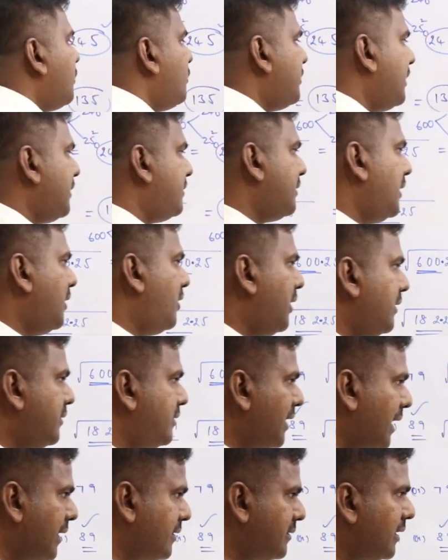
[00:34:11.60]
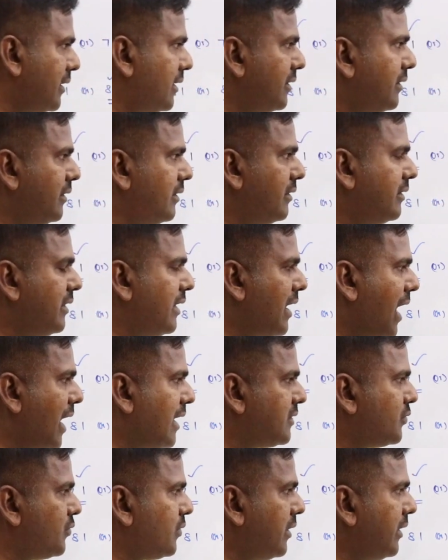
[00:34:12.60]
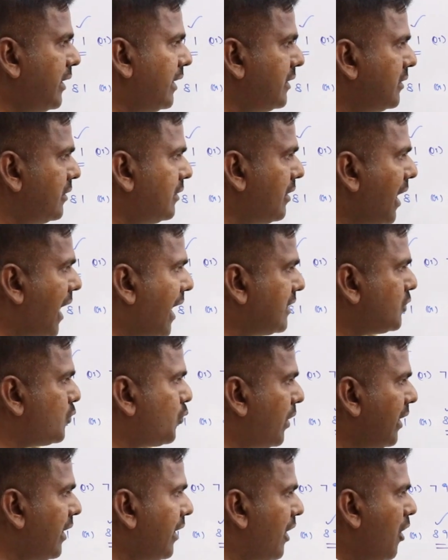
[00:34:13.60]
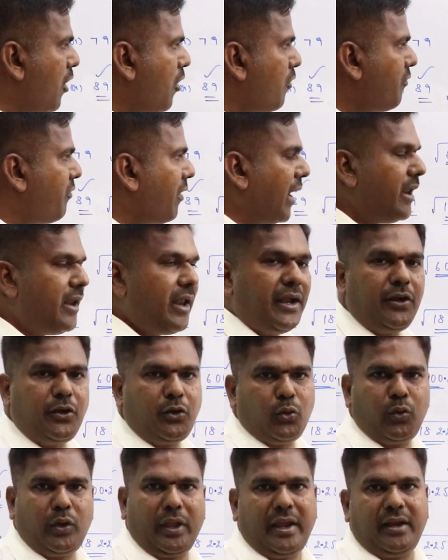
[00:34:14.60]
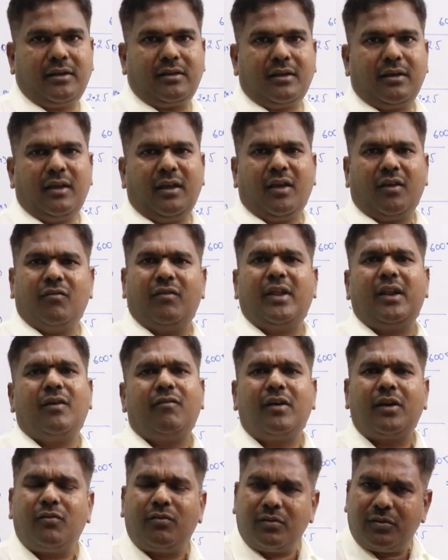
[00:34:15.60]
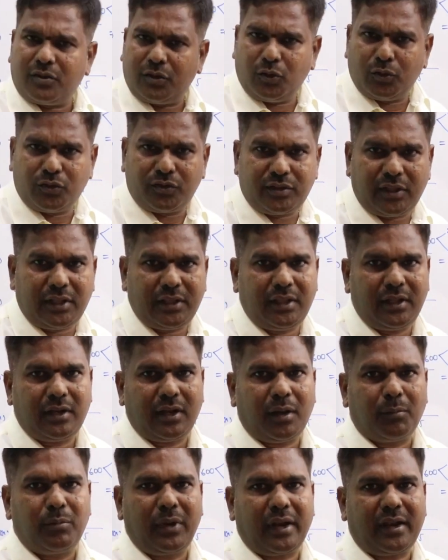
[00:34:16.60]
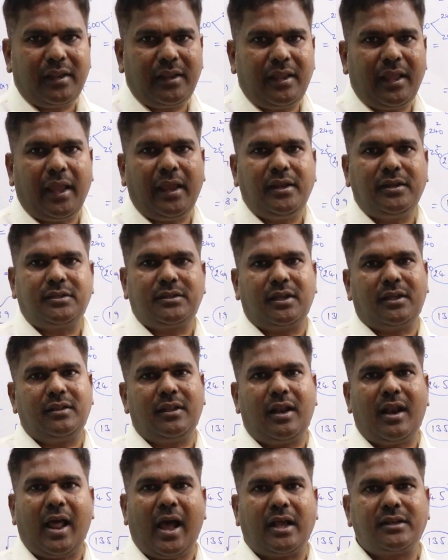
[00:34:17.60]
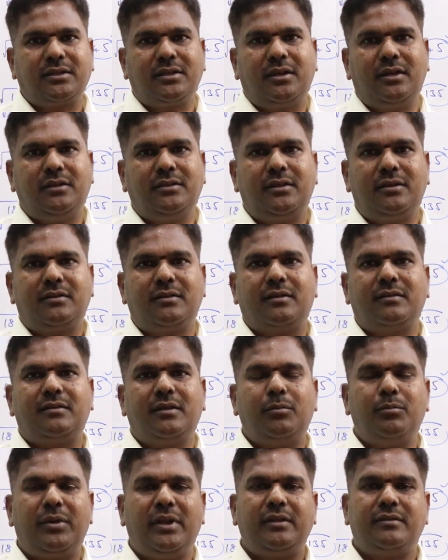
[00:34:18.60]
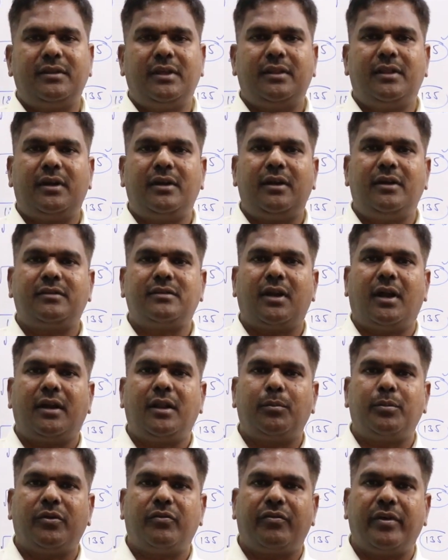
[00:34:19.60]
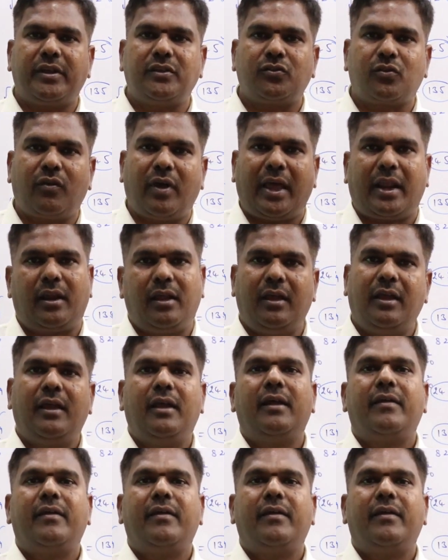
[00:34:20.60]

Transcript: 260 is the answer. The last one, 5928. Whenever you see the number 8 in the last digit, simply say that it's not a perfect square.